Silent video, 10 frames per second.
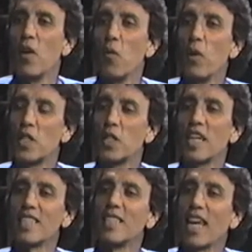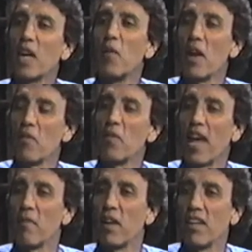which doesn't take away from
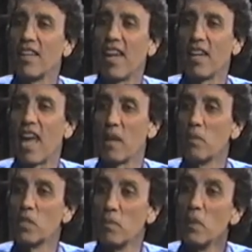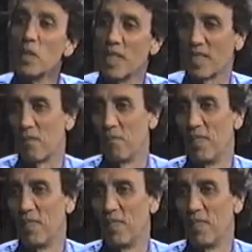that animal's immune system.